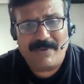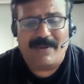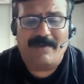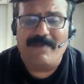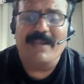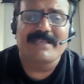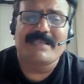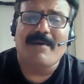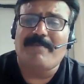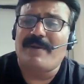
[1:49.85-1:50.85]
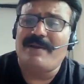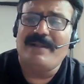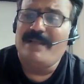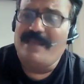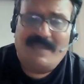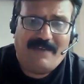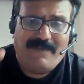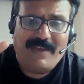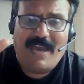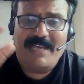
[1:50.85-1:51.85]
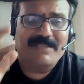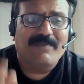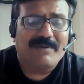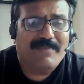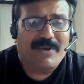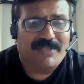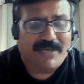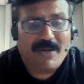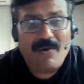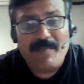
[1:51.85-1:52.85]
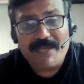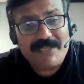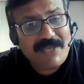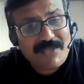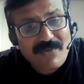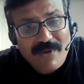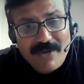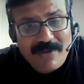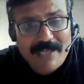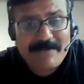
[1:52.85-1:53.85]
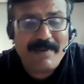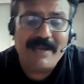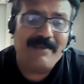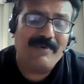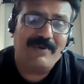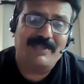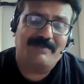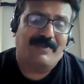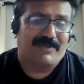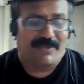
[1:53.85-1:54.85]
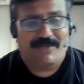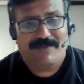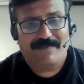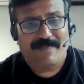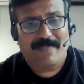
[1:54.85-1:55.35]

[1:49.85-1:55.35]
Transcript: okay, for example, if he has a one project, how best he is going to explain about his project.